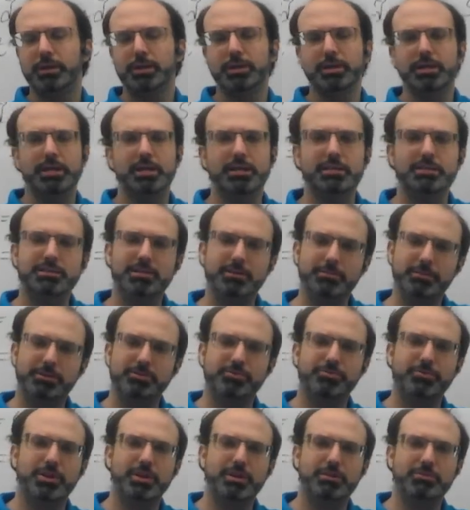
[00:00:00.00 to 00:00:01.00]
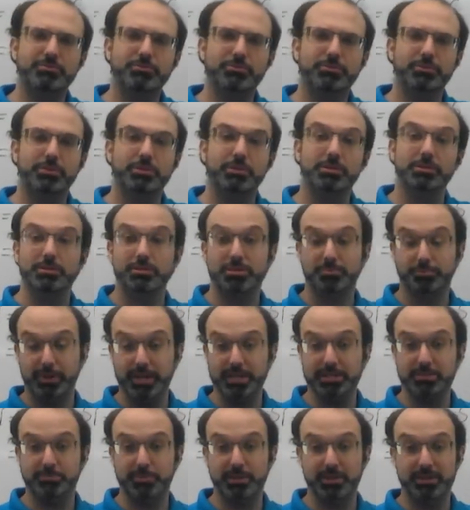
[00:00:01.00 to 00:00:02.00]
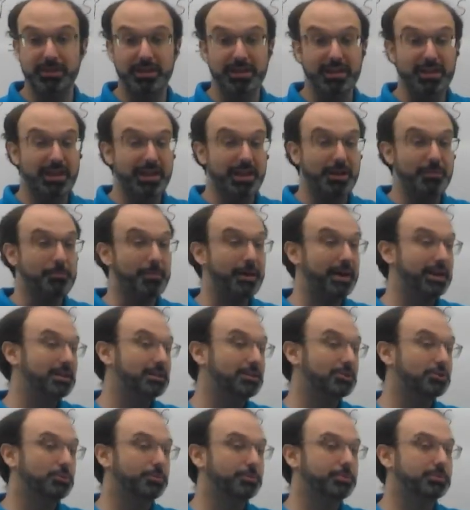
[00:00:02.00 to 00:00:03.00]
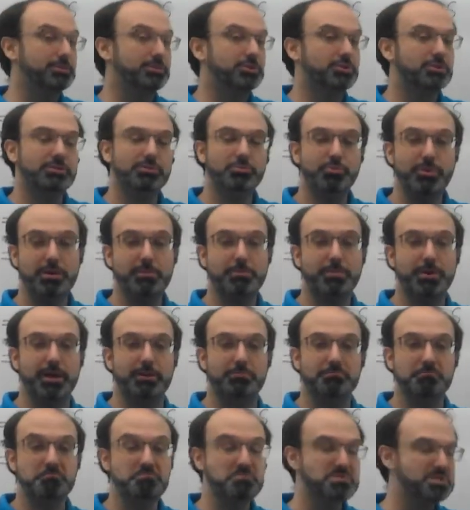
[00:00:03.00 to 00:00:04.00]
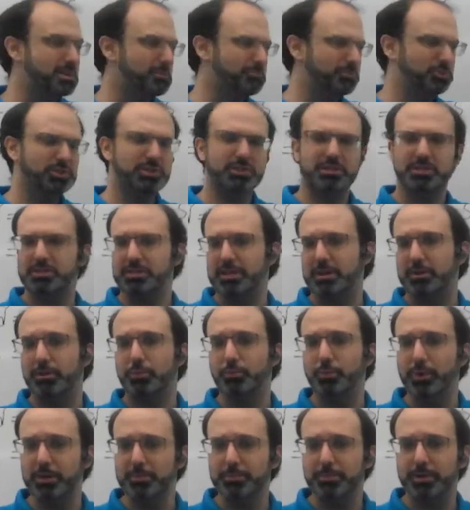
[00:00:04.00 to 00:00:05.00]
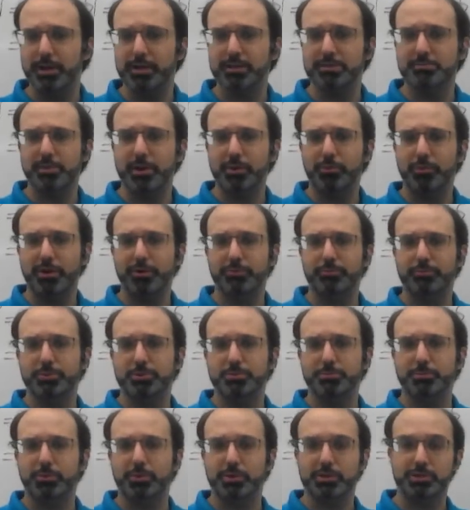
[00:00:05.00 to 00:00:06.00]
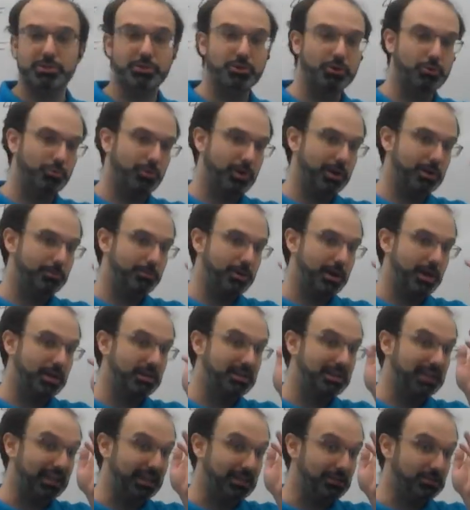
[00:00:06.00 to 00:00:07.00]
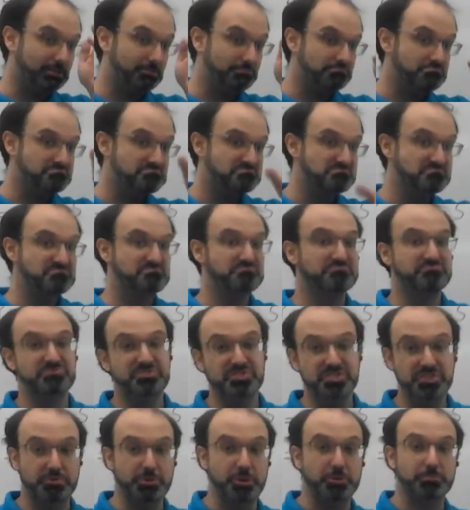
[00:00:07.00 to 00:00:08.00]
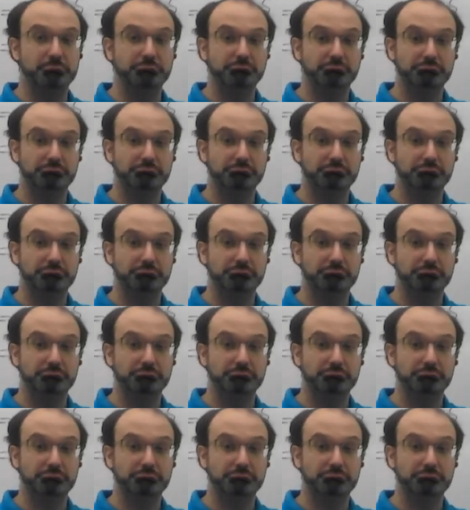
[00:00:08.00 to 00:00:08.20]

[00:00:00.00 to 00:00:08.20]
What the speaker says: In a similar vein for the displacement, my initial position is Winnipeg. I'm just going to set Winnipeg as my reference point. So Winnipeg is 0.